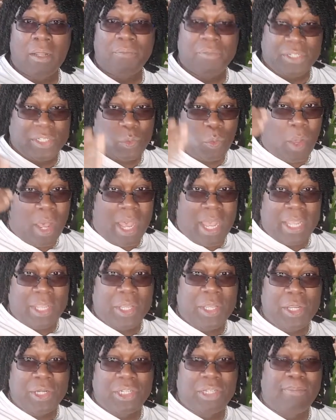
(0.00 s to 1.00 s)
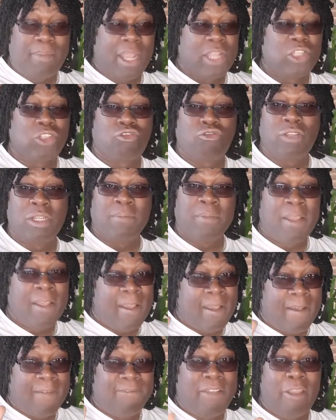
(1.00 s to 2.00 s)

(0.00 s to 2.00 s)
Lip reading: This is what I heard in my dream, a